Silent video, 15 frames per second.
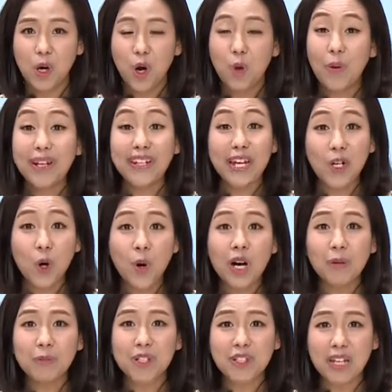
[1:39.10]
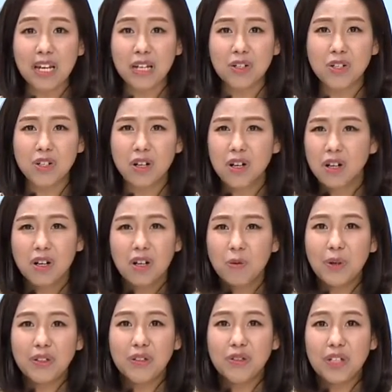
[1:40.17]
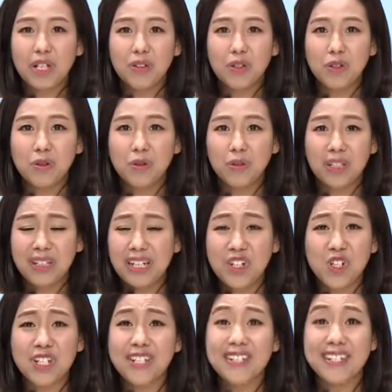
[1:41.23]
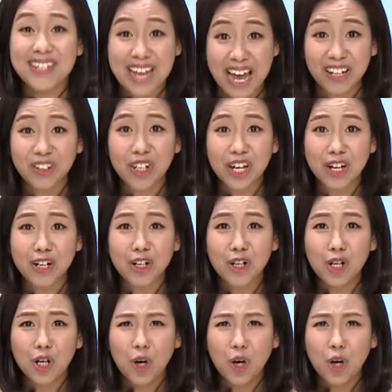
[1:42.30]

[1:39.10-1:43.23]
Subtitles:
When they go upstage, what do? Do they just stand there?